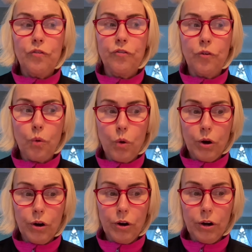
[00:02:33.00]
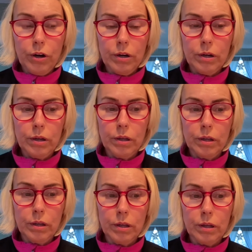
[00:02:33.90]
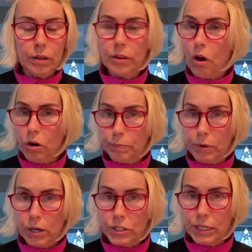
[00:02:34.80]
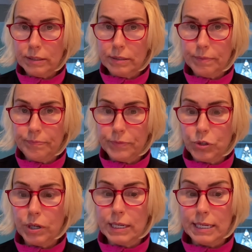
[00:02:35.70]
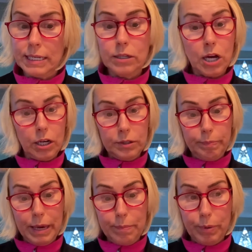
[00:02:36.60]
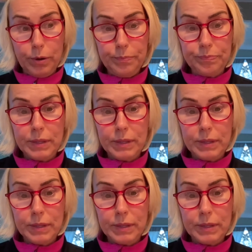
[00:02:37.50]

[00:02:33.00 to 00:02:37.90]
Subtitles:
For the art project, you're going to need colored paper.